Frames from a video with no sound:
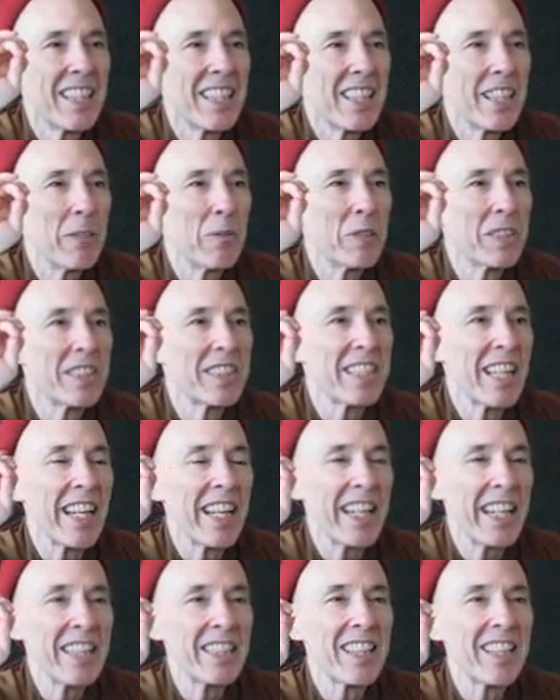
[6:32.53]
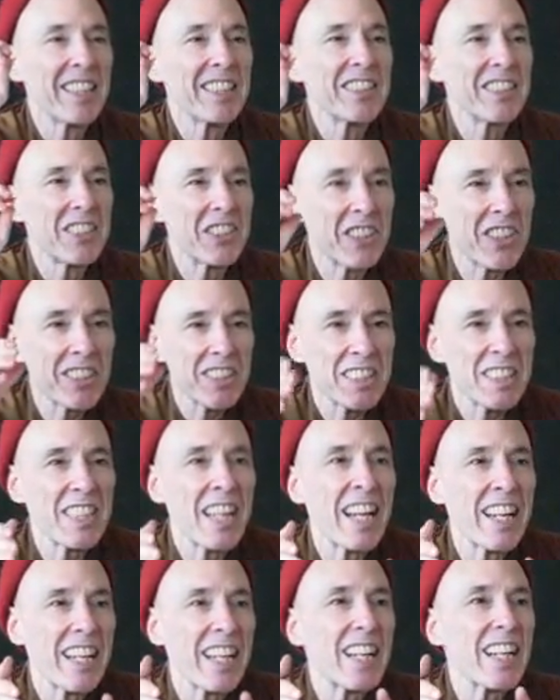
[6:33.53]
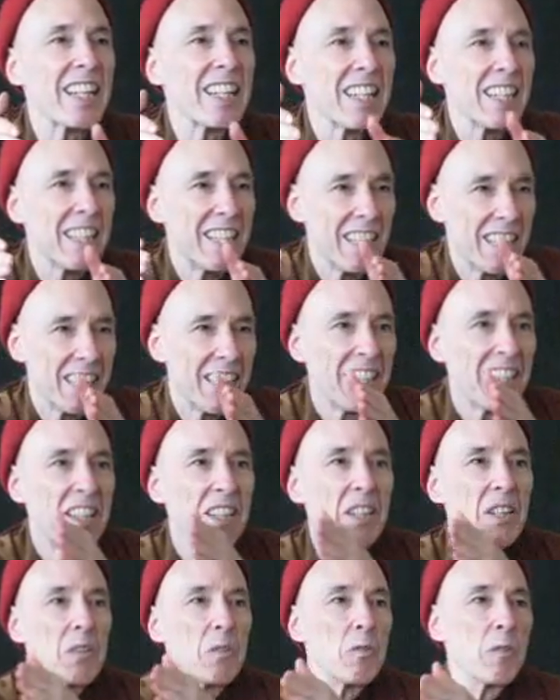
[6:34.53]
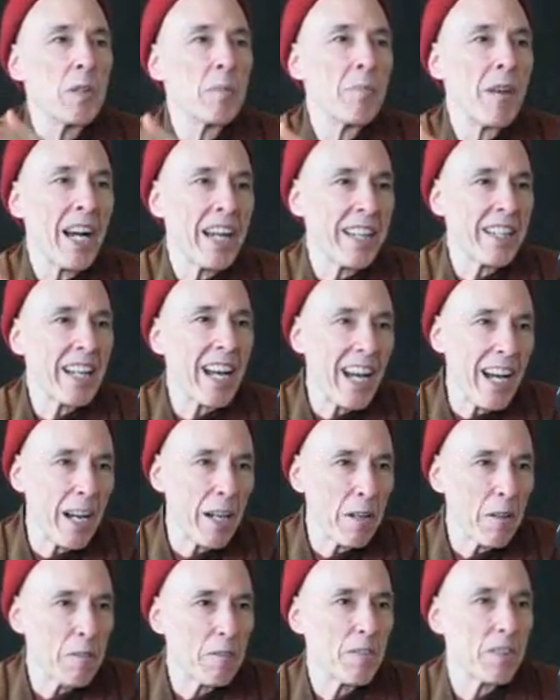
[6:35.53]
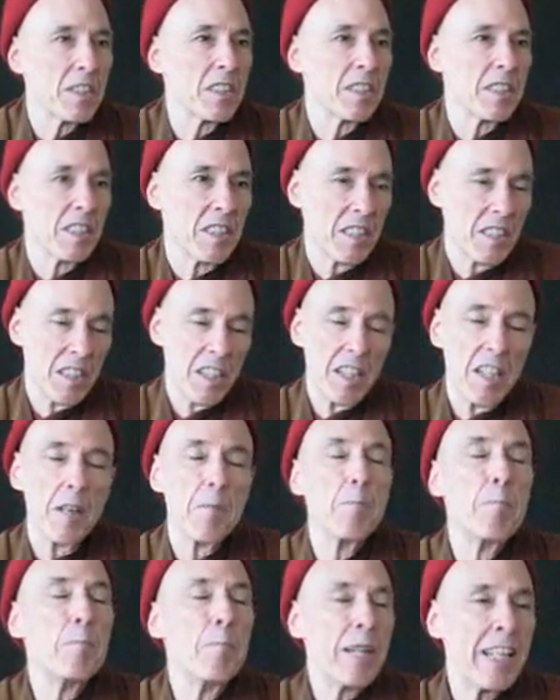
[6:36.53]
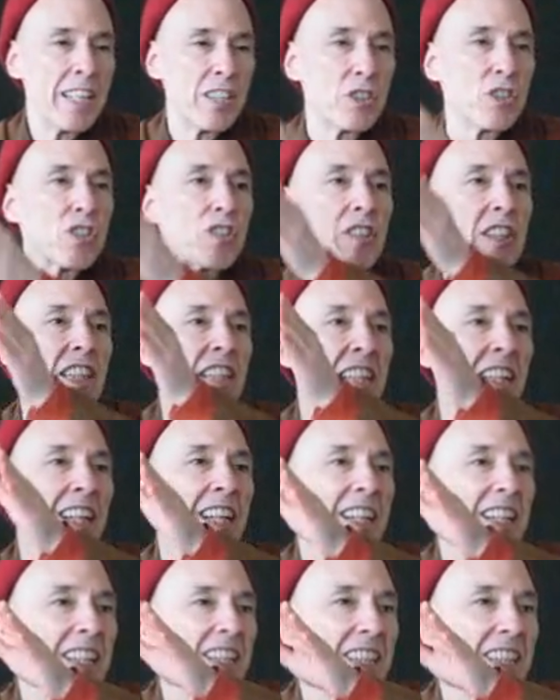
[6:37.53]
He would say that it's just like we might have a big tree,